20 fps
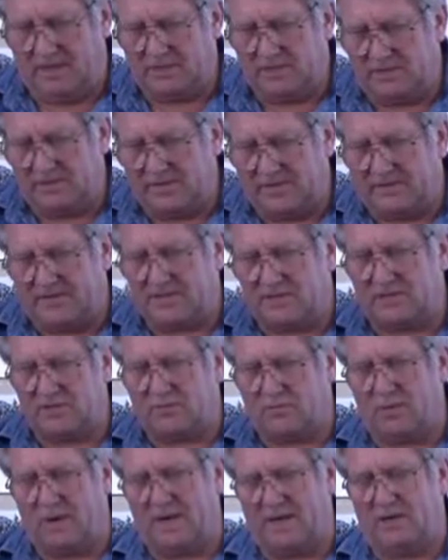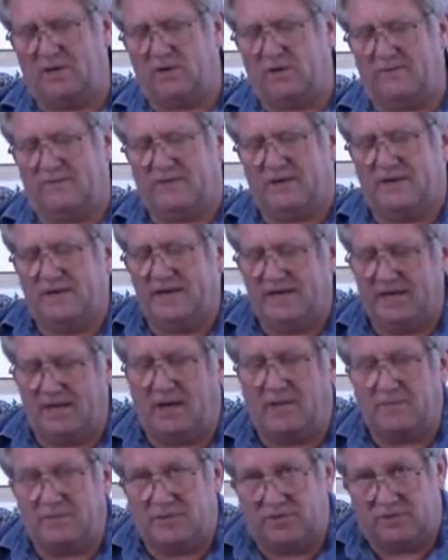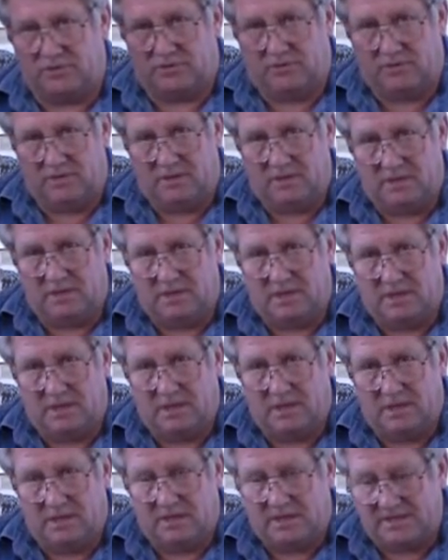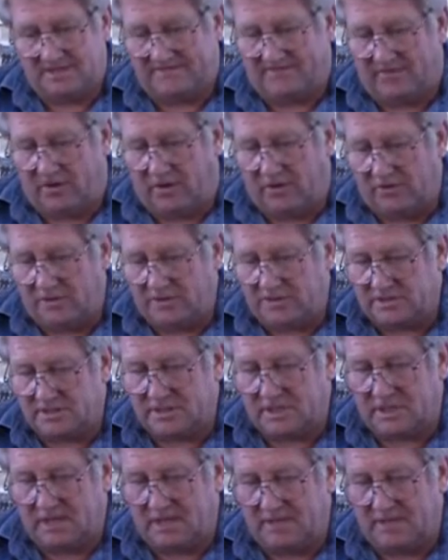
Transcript: So there's quite a lot of cleaning up to do as far as